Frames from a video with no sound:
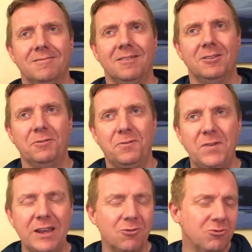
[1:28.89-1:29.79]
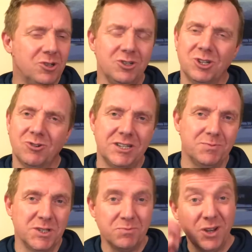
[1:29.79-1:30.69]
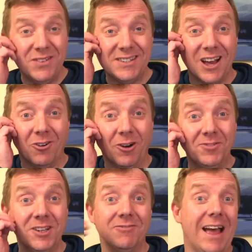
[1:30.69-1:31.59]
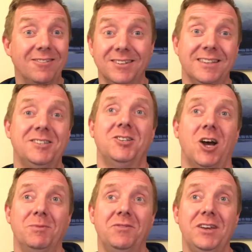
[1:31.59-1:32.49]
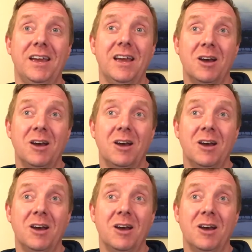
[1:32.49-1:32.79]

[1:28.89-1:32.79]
the feel-good Christmas movies that are often around at this time of year,